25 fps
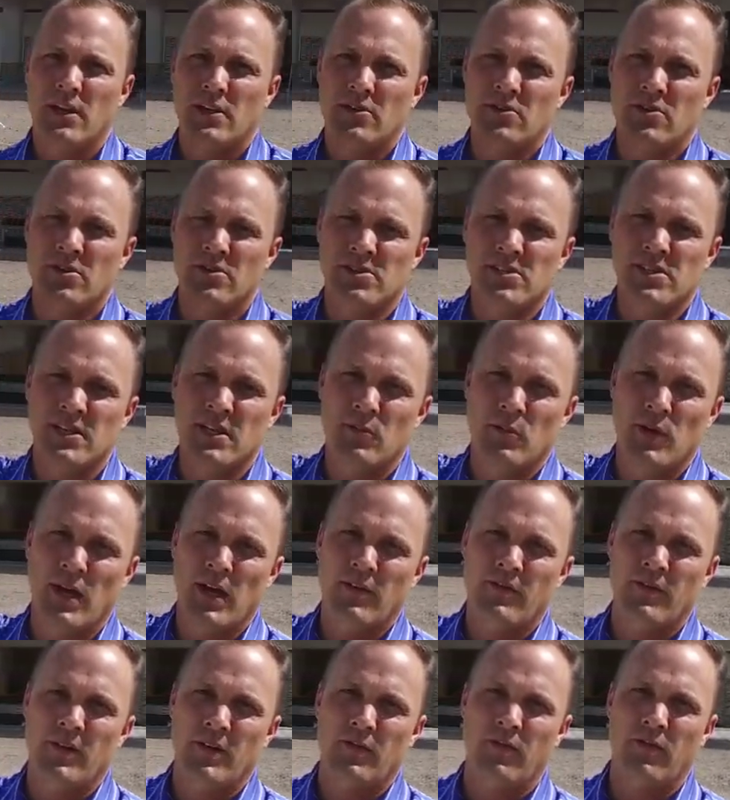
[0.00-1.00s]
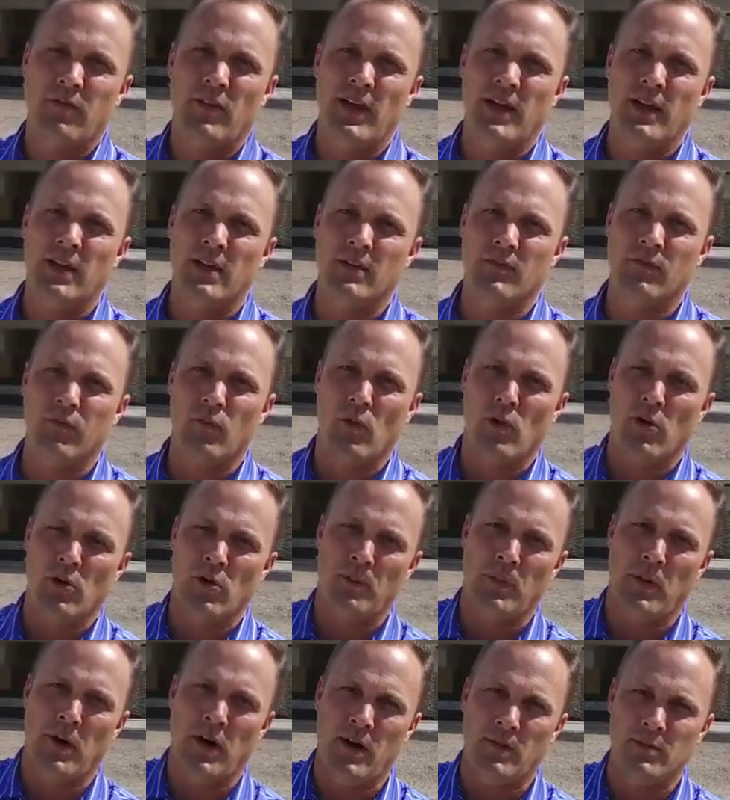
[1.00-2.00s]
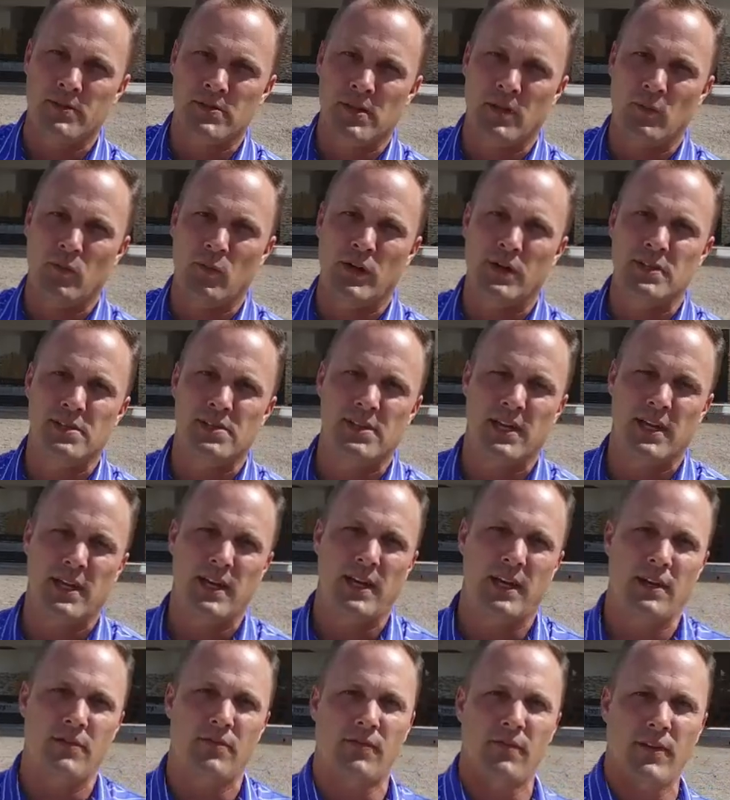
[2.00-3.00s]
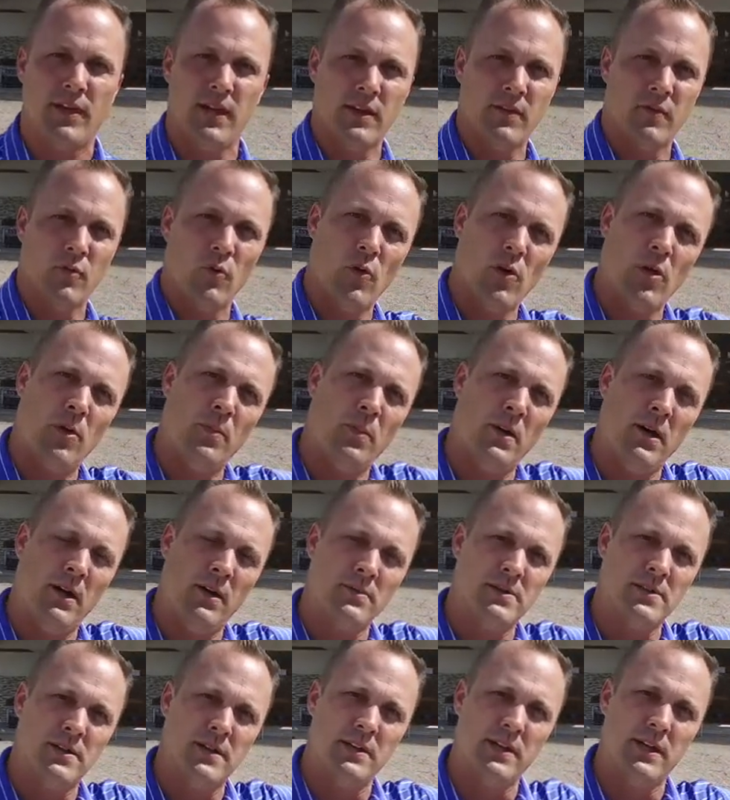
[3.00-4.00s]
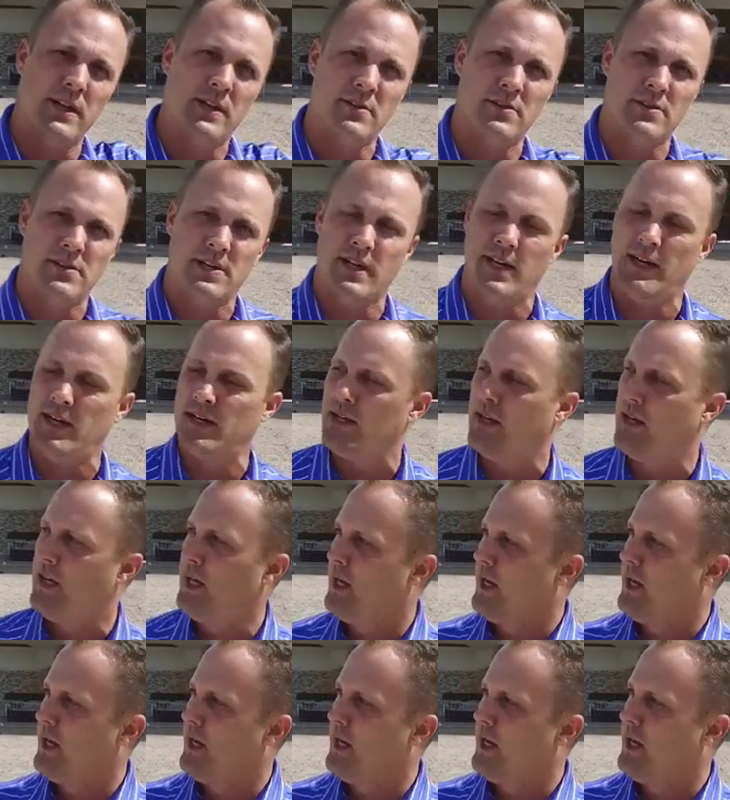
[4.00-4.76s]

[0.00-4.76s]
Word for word: You can see we have a flank of royal palms on one side, flank of royal palms on the other side.